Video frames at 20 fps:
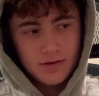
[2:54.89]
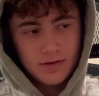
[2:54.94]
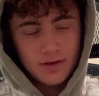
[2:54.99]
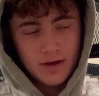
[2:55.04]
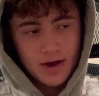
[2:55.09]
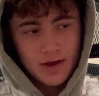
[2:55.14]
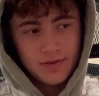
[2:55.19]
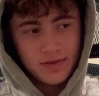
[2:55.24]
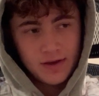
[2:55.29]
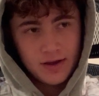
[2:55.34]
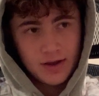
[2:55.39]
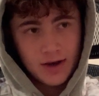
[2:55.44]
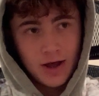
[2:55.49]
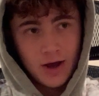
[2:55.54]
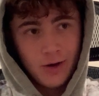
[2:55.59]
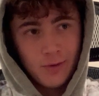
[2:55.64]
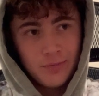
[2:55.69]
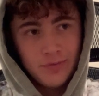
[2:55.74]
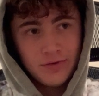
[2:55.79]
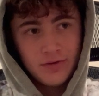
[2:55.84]
I think it
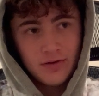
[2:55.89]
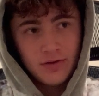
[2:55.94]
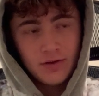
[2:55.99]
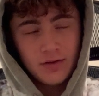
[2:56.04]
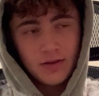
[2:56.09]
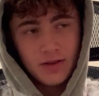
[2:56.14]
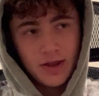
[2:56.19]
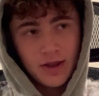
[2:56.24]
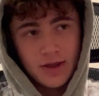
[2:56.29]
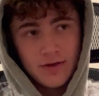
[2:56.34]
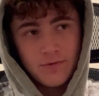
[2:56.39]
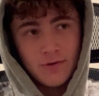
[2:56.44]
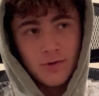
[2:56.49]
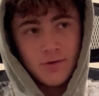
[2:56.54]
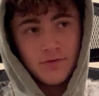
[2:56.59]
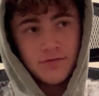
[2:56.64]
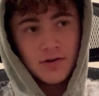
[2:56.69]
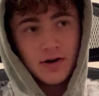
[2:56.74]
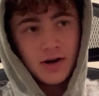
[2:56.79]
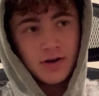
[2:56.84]
helps. Like if you
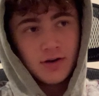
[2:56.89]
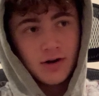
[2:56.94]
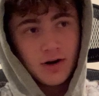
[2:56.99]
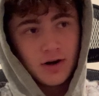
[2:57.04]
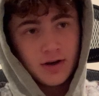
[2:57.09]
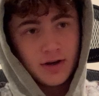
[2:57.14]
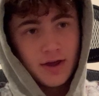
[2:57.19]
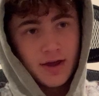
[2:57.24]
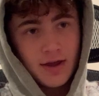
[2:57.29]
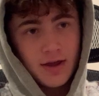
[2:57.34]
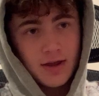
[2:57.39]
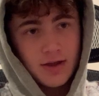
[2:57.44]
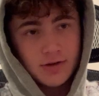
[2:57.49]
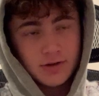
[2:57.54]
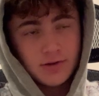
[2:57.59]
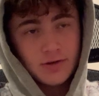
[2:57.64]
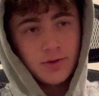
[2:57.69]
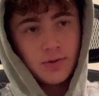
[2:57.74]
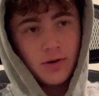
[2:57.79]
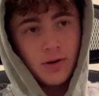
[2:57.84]
have a very dark night and you're
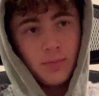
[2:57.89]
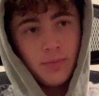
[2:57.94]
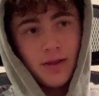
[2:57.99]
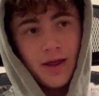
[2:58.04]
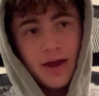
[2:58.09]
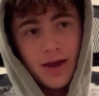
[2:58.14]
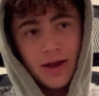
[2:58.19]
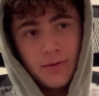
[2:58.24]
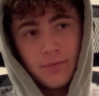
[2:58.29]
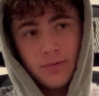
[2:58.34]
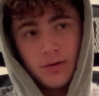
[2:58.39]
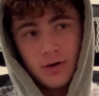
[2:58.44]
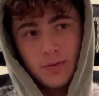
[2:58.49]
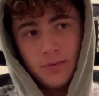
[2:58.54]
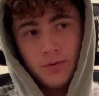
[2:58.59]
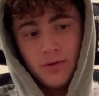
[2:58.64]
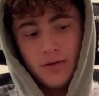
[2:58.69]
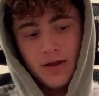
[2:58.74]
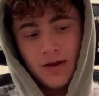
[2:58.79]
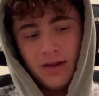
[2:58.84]
throwing black and
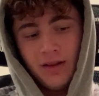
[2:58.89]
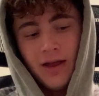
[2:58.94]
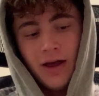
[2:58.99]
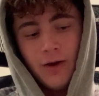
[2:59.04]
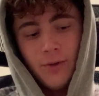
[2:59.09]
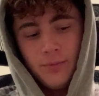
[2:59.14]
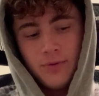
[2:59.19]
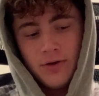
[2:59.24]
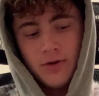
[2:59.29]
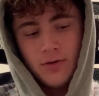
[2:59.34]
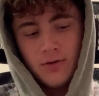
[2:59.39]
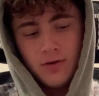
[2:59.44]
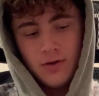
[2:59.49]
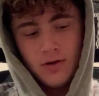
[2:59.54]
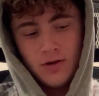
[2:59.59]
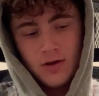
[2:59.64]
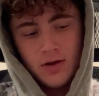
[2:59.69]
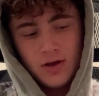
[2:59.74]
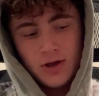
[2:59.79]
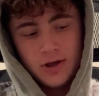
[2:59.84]
purple, that'll help you,
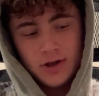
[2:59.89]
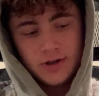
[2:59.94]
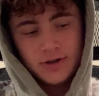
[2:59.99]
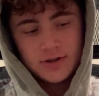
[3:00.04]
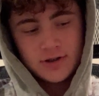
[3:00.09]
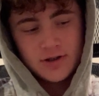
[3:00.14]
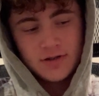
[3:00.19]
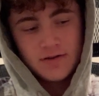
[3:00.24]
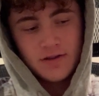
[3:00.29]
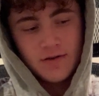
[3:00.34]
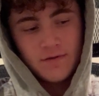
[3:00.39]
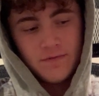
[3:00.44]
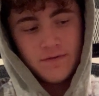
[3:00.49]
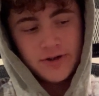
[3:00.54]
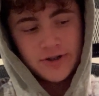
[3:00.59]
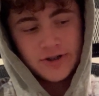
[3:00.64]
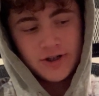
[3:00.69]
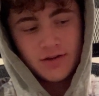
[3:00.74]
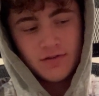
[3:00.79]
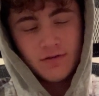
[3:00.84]
just because the
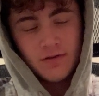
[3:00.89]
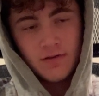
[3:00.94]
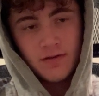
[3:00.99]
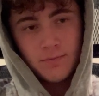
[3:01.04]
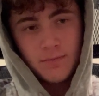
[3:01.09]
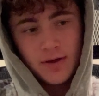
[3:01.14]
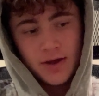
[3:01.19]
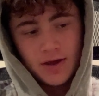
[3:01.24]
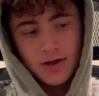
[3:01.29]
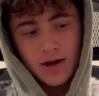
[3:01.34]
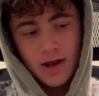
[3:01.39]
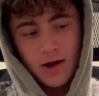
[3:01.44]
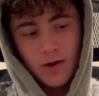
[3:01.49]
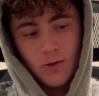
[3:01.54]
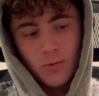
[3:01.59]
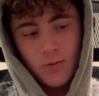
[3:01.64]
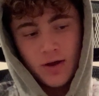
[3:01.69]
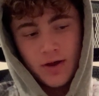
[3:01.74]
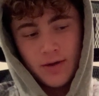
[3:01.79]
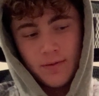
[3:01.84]
fish can pick it out
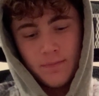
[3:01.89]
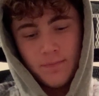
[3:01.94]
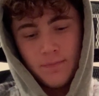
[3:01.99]
way